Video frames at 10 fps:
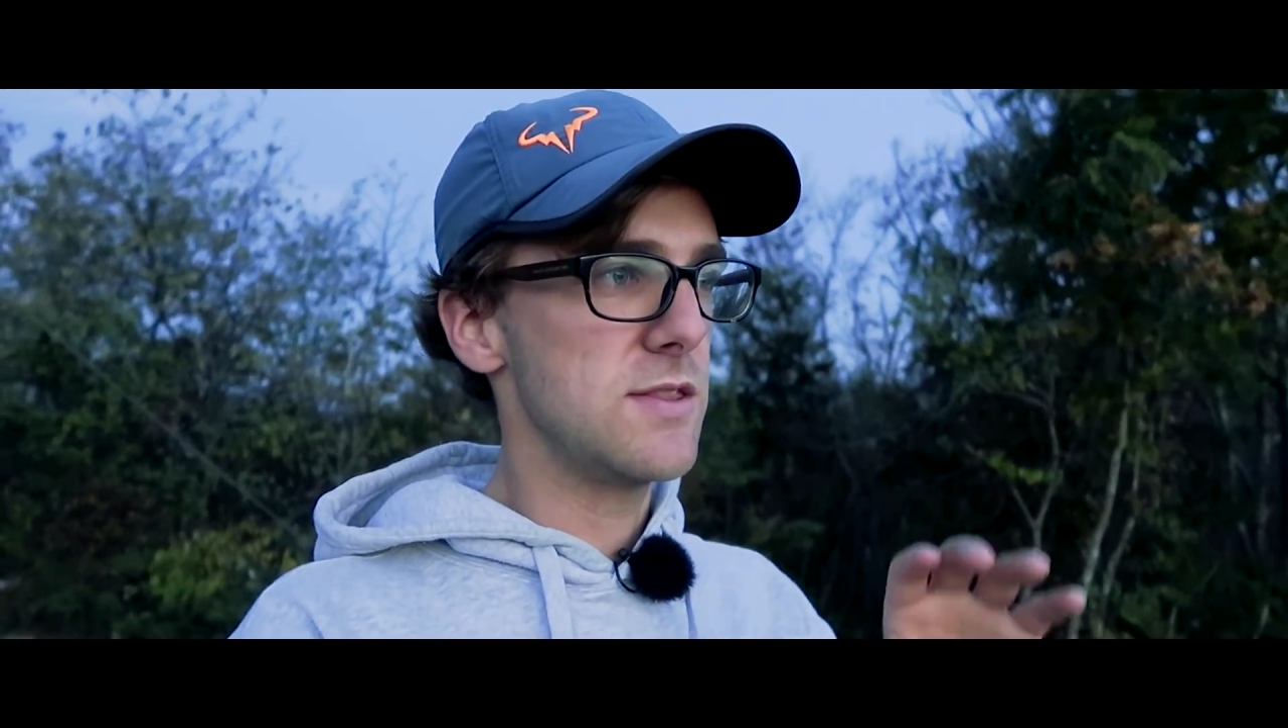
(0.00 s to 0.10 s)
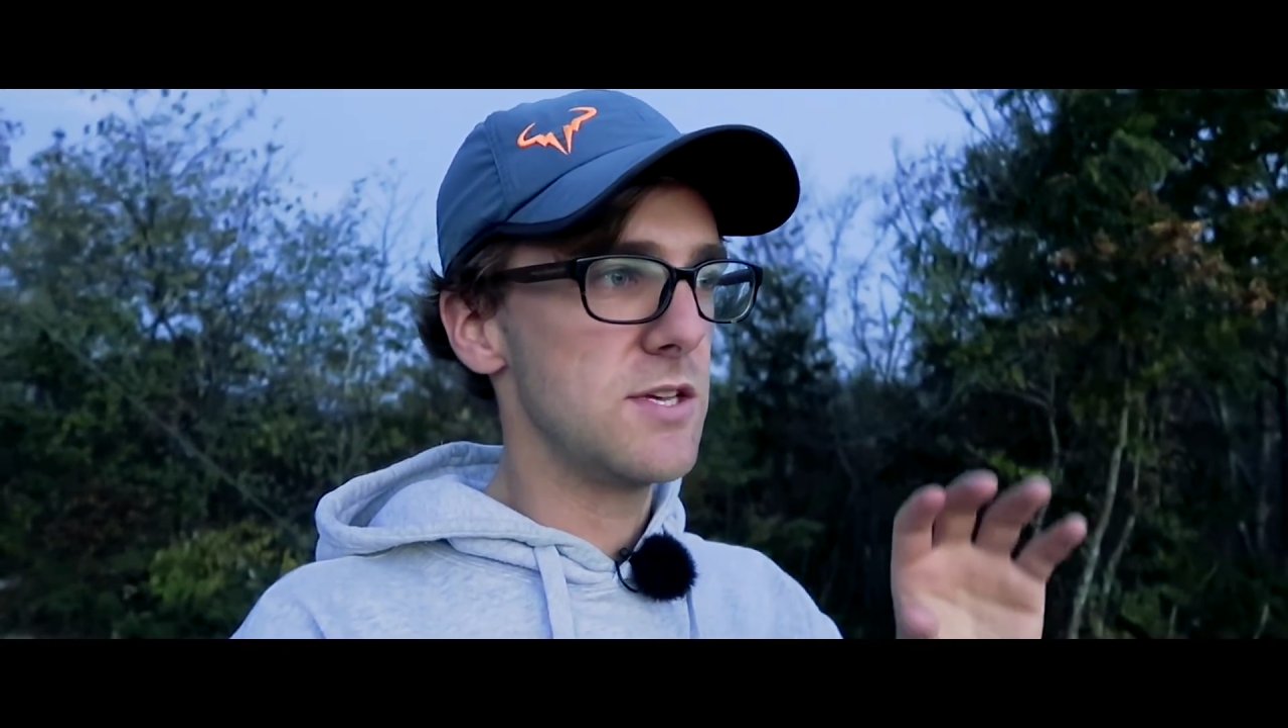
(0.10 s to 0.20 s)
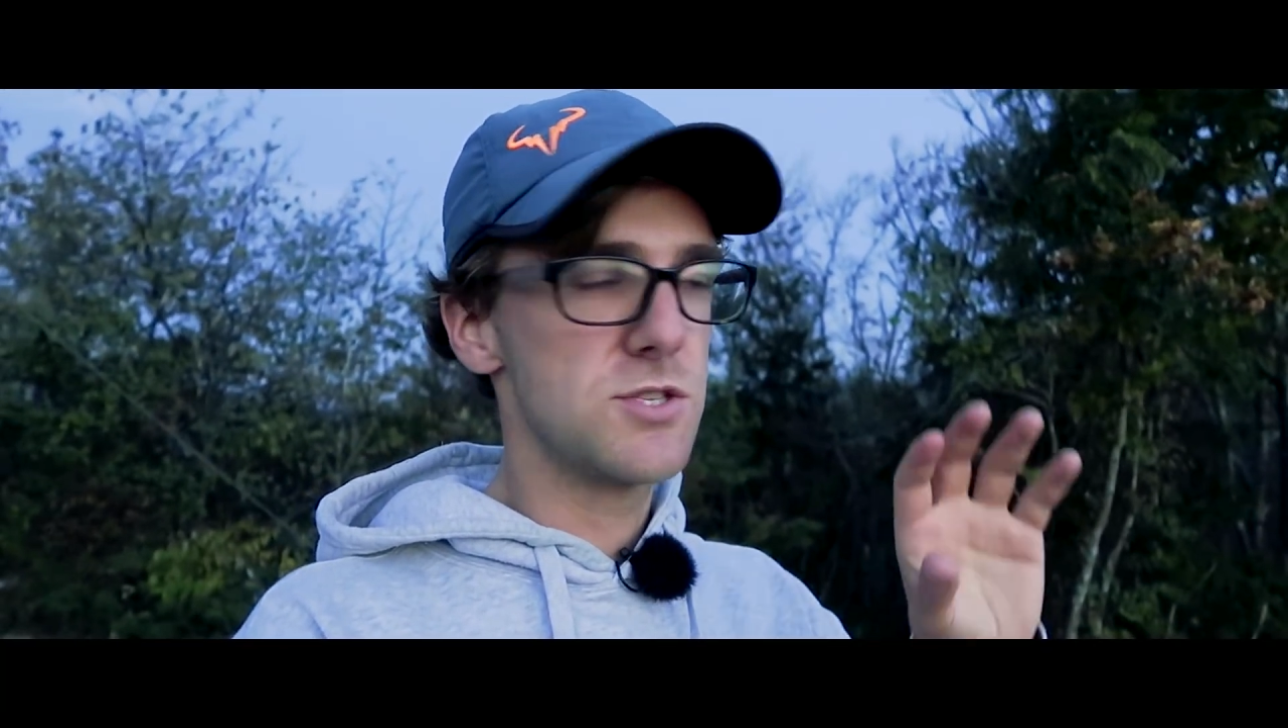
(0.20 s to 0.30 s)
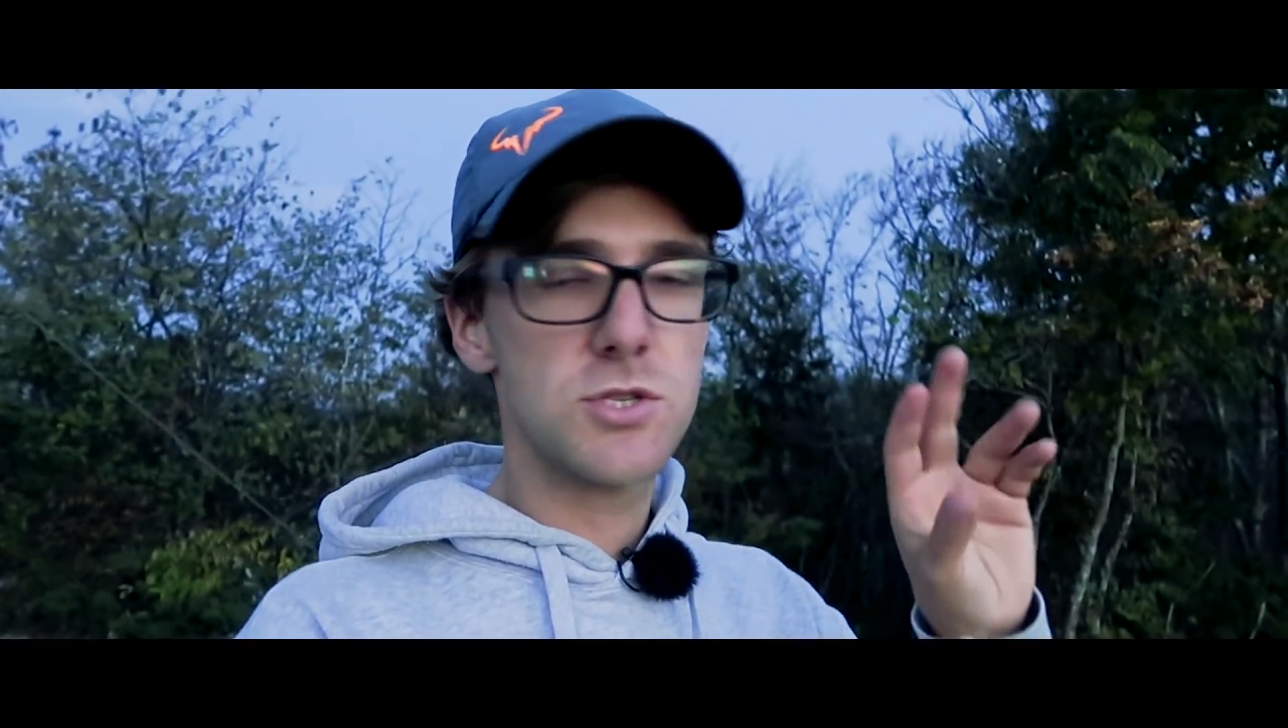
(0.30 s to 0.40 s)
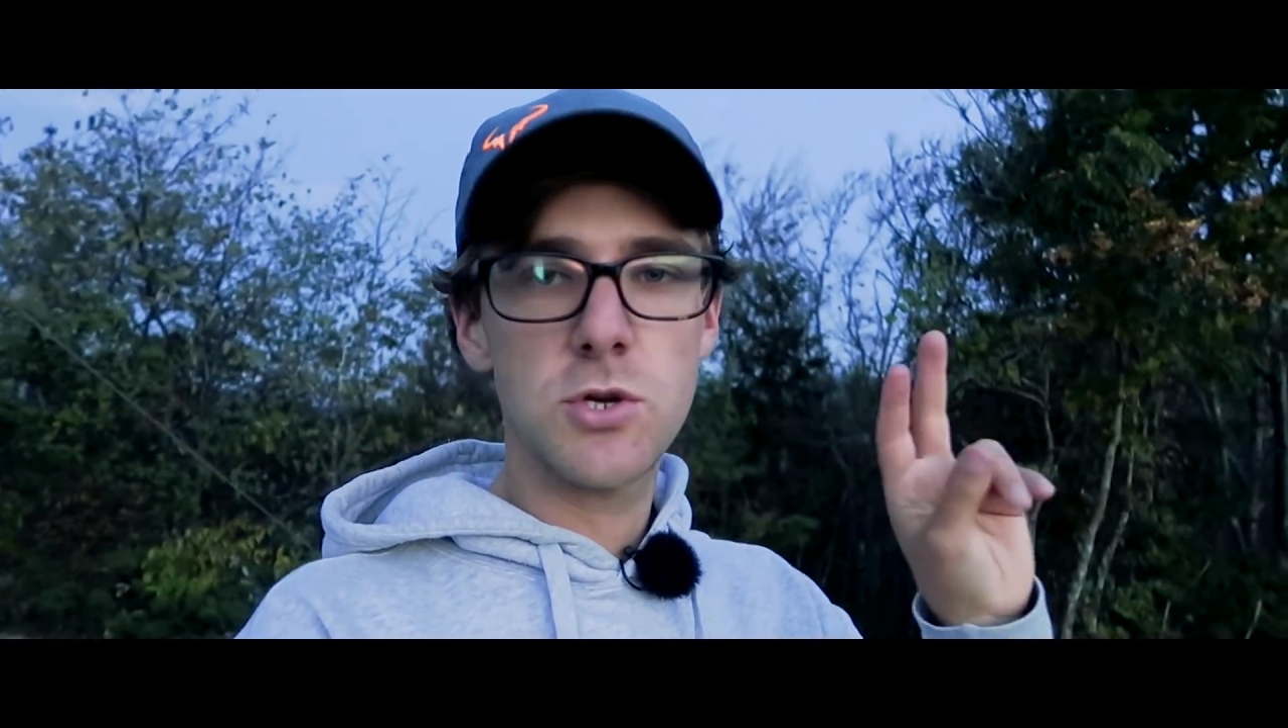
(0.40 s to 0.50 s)
and
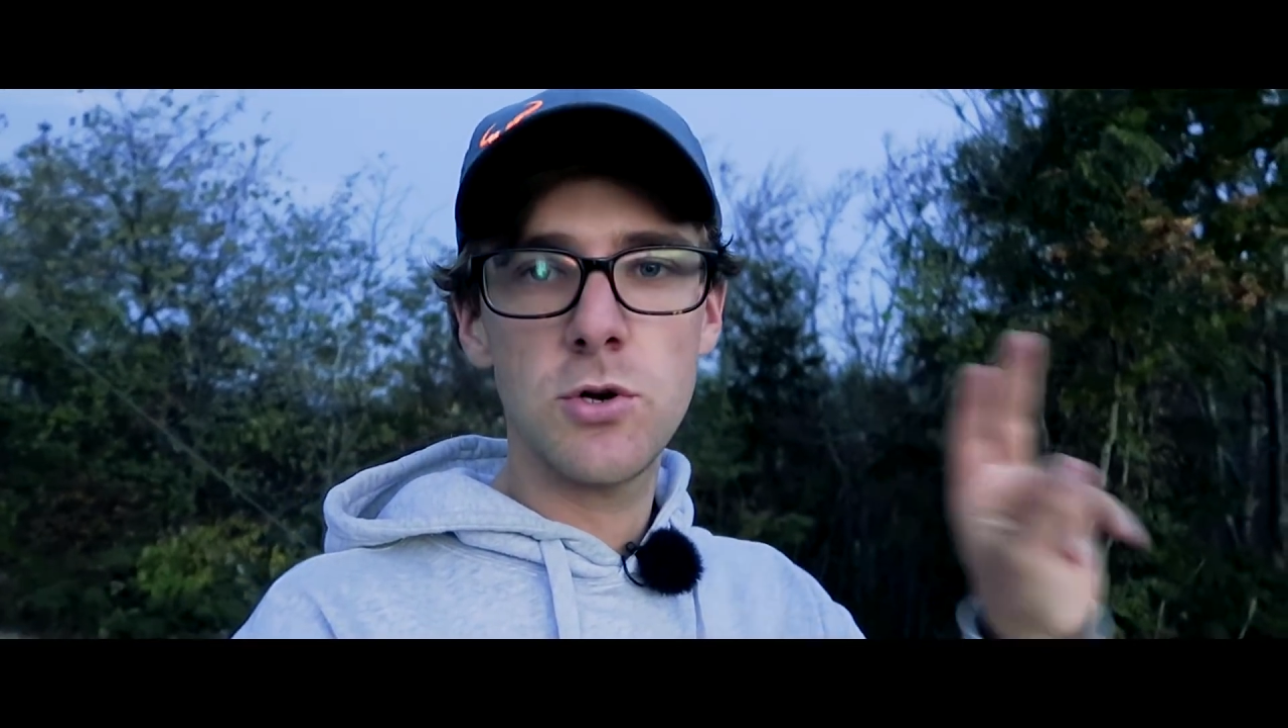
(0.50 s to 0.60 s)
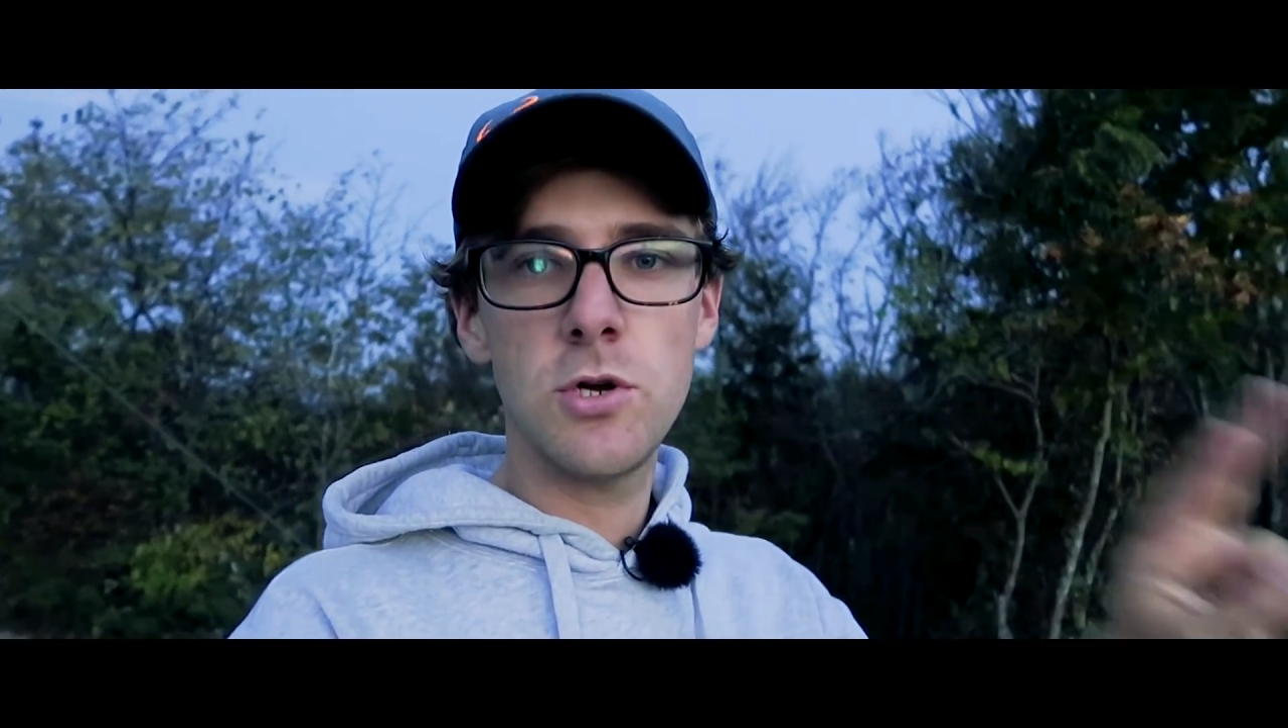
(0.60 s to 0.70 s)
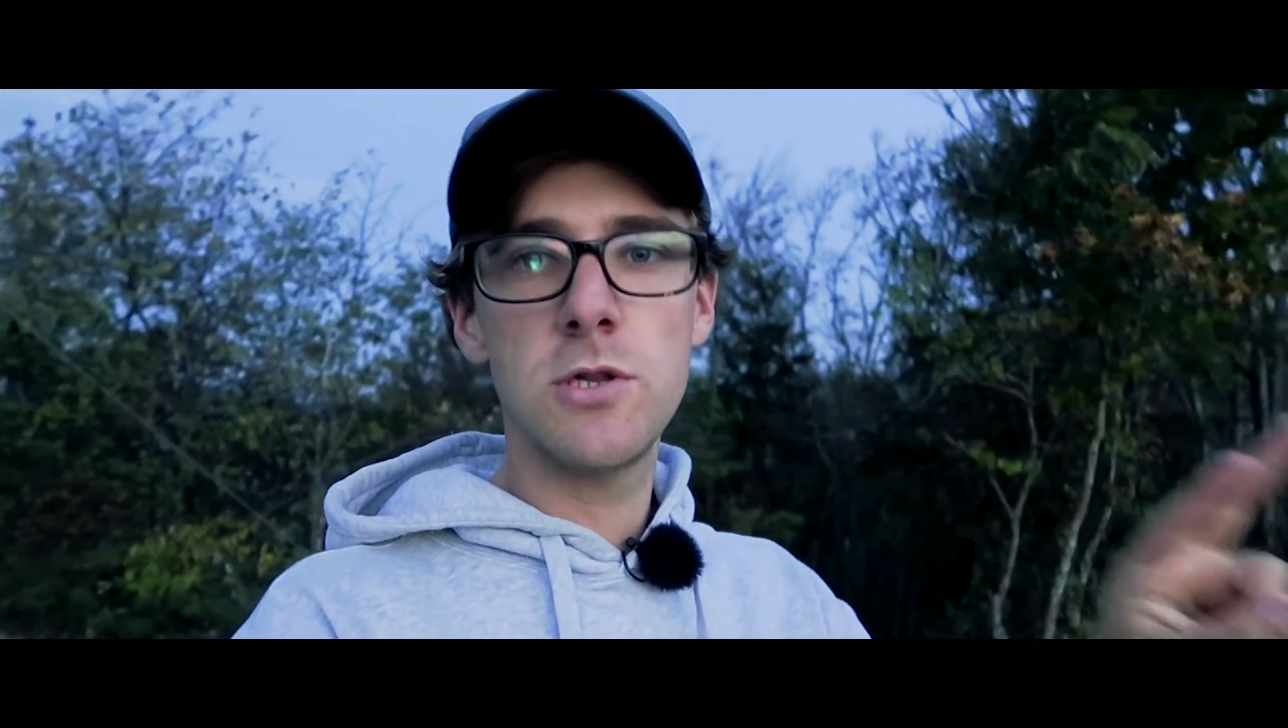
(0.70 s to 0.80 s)
there's two